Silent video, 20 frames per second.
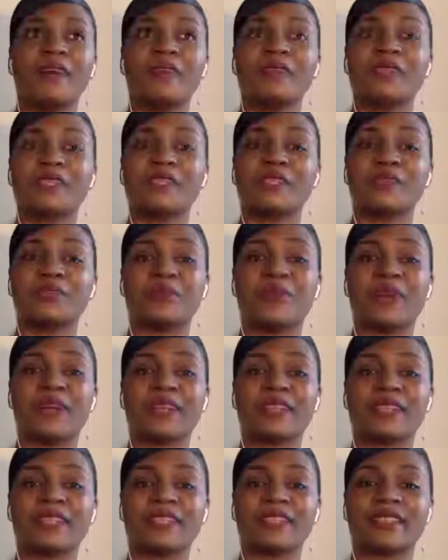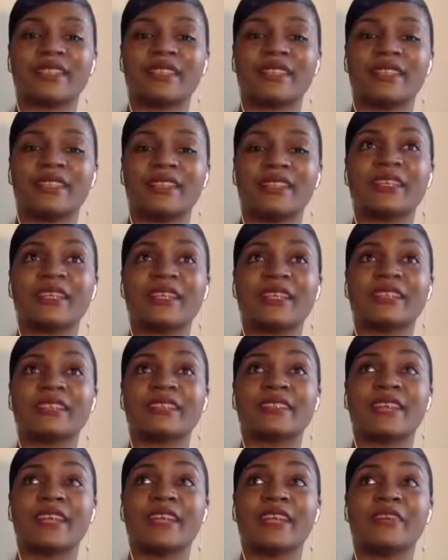still processing it. It's
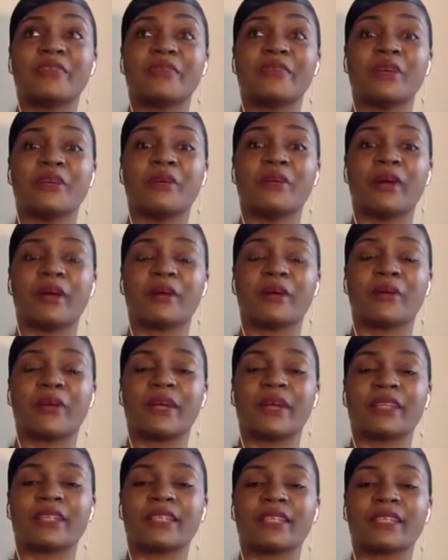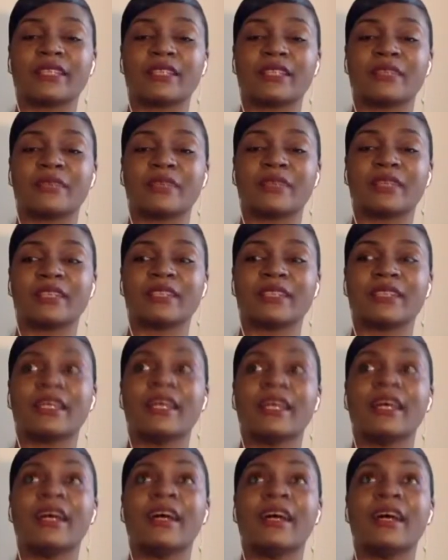taken me a while to process it because
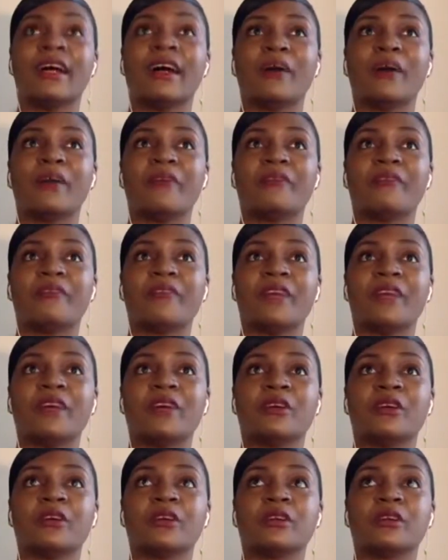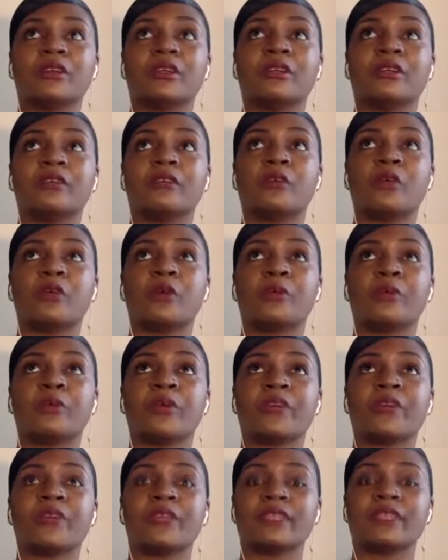I failed 4
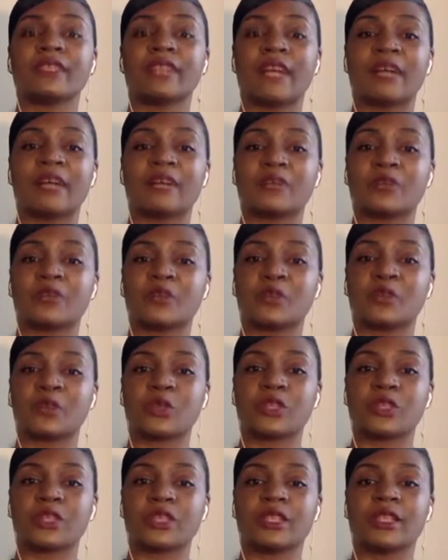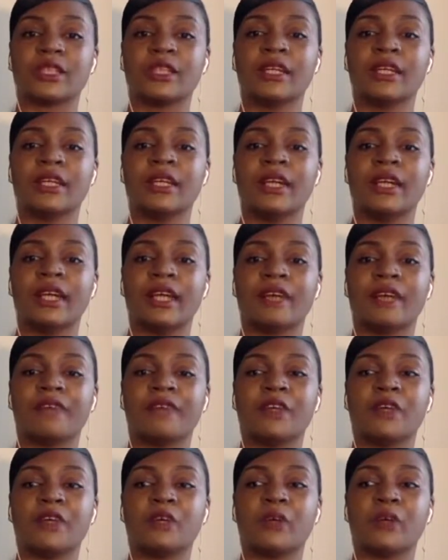previous times for Georgia and I
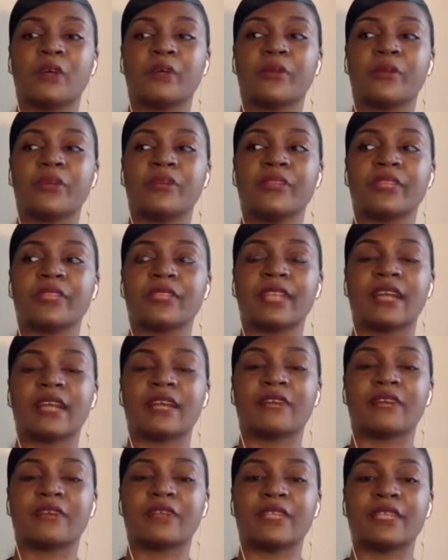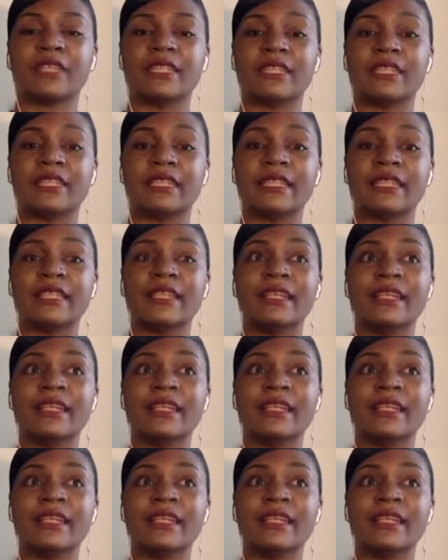failed 1 previous time for DC.